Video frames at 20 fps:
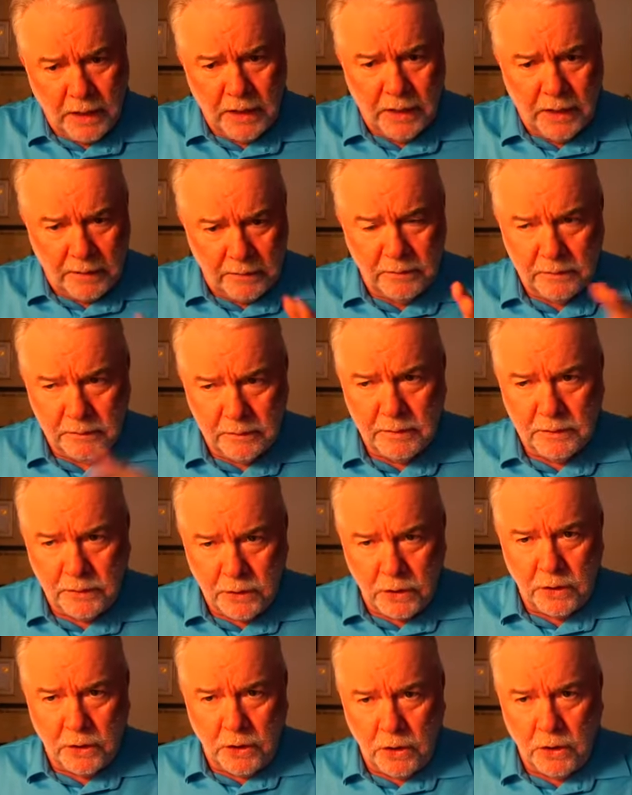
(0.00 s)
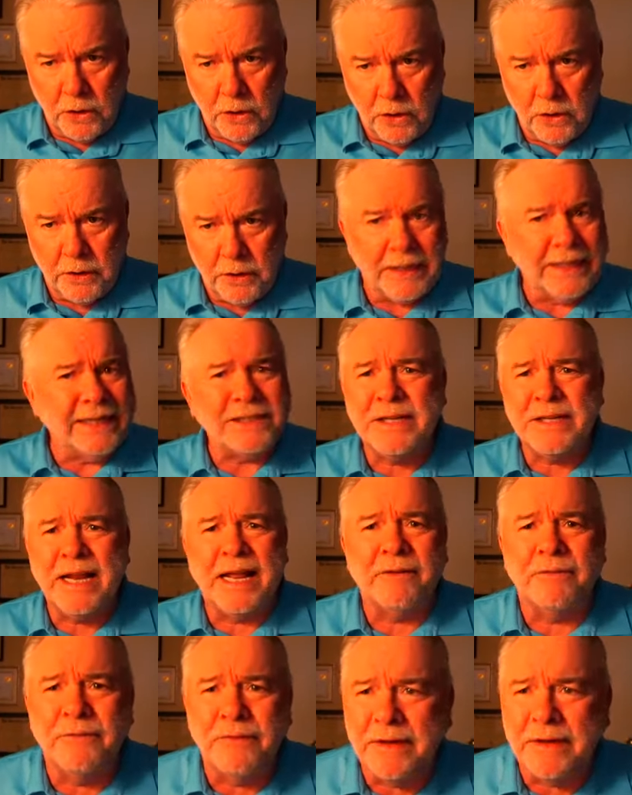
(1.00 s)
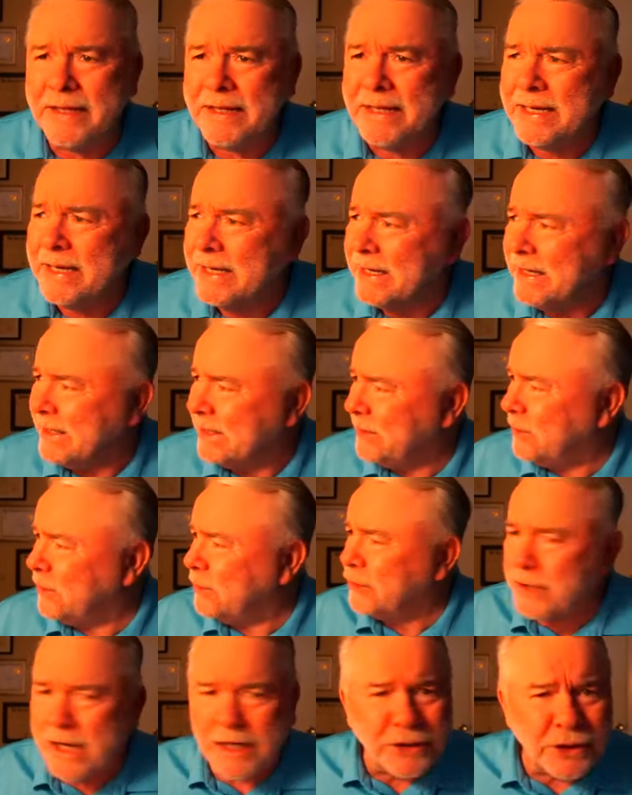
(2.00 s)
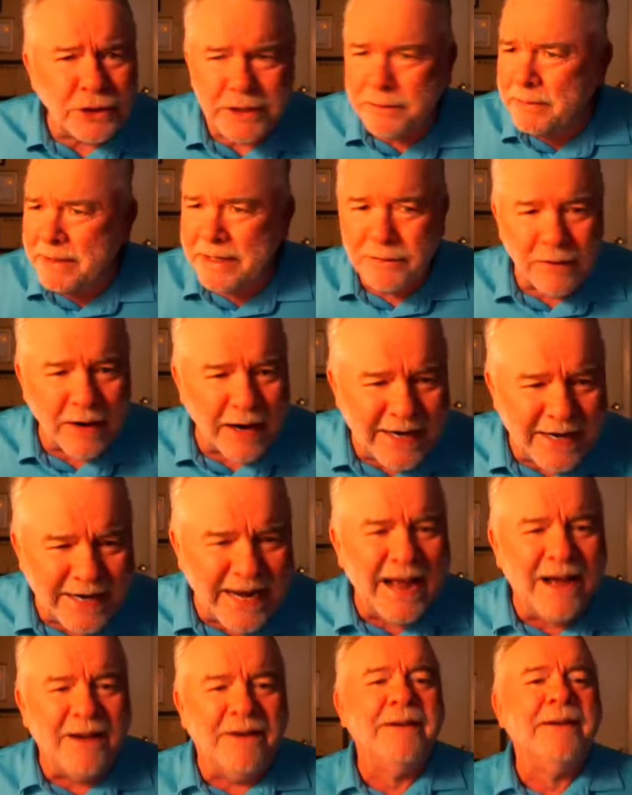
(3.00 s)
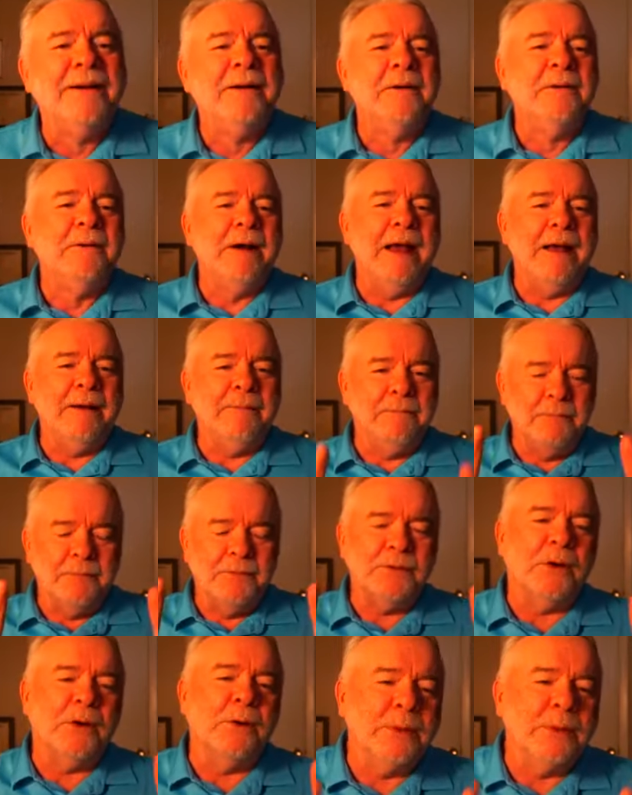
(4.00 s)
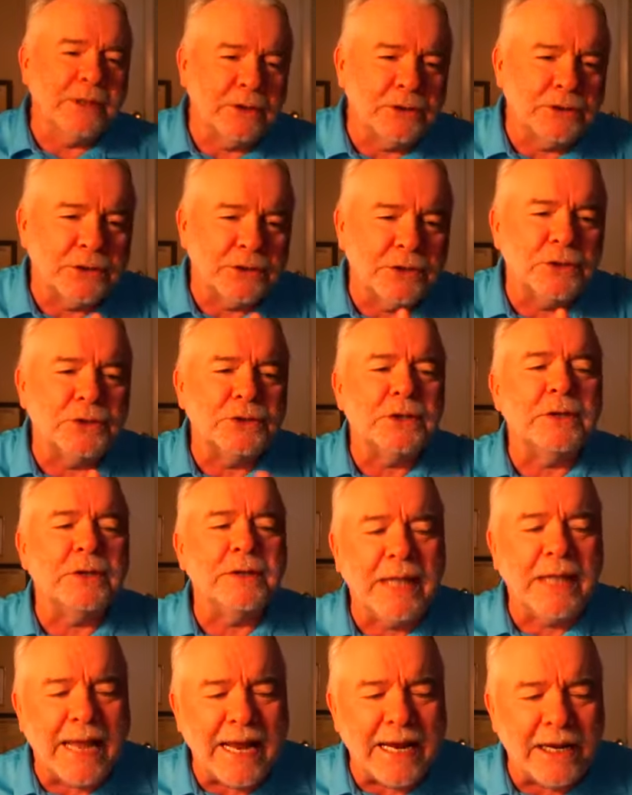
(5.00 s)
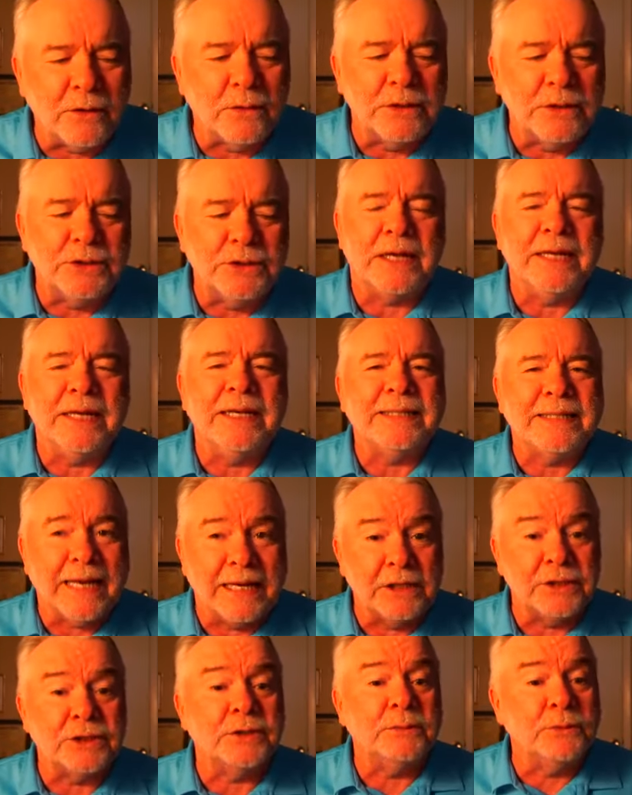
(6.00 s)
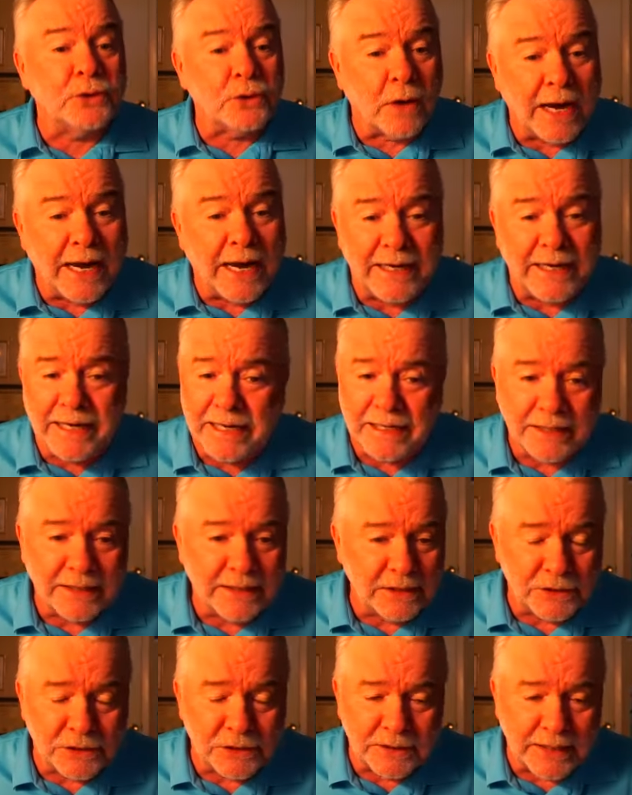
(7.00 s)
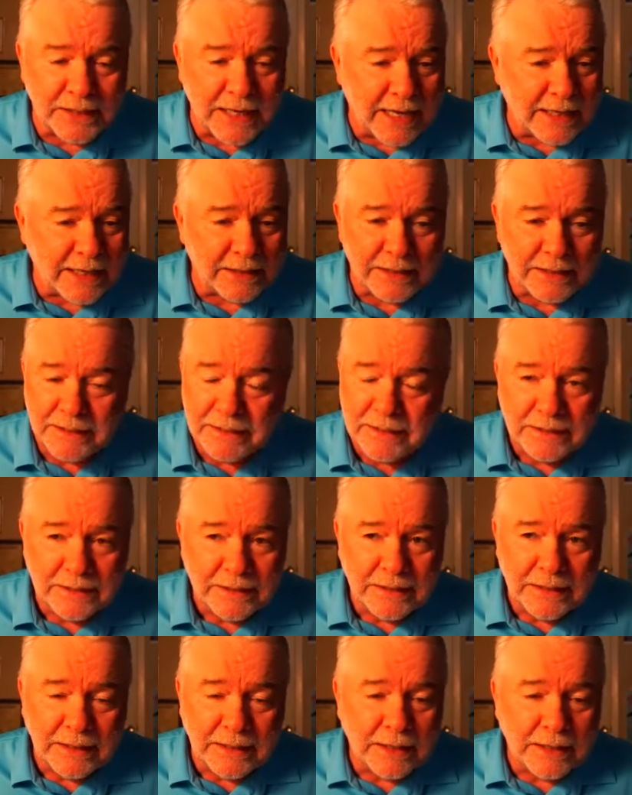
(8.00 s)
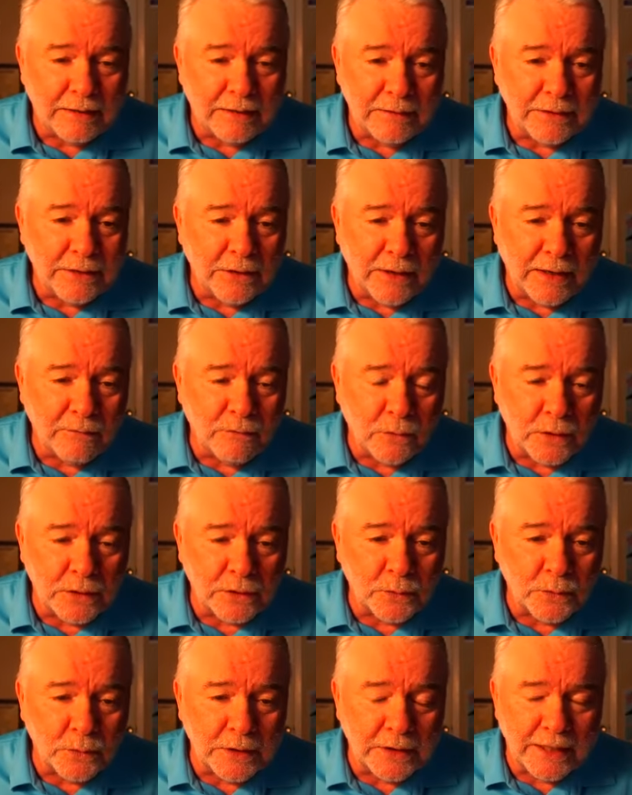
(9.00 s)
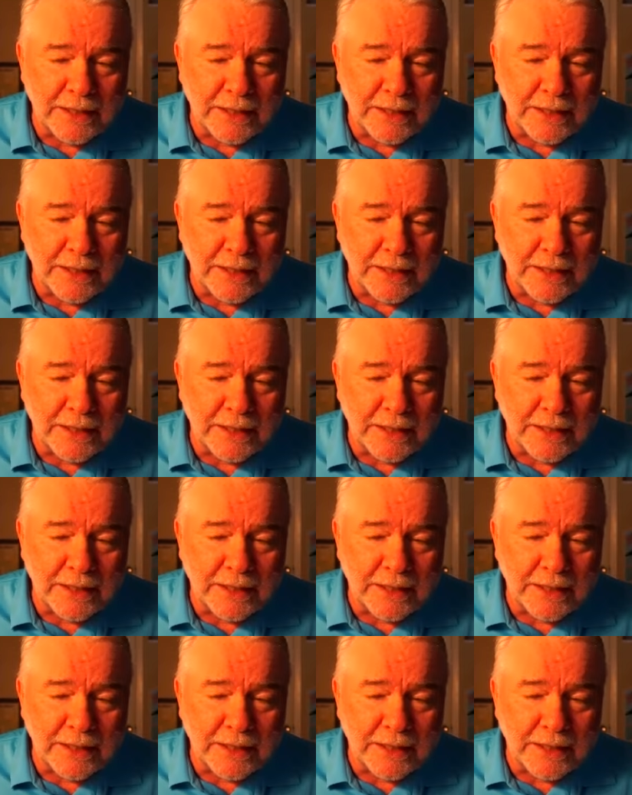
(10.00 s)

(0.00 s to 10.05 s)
uh, hurt, hurt. That's not a feeling. You're judging me right now, right? so, but there's there's language, and it takes some training. This is not you know, I've worked with,